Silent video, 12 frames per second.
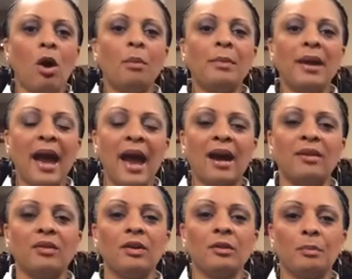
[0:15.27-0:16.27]
On behalf
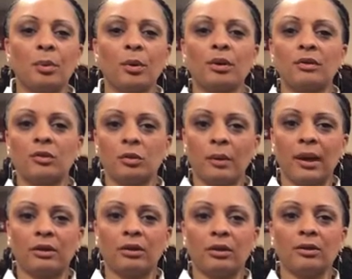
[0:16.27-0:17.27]
of the board of
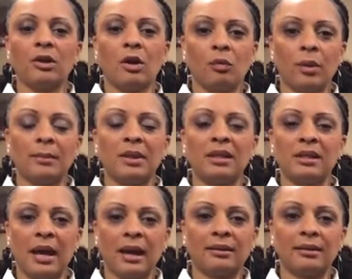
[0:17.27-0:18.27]
directors of Women in
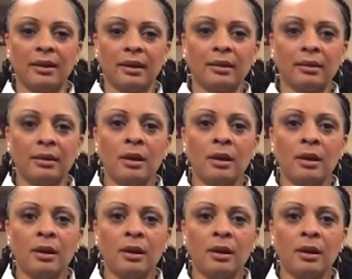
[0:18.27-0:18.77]
Hi Tech,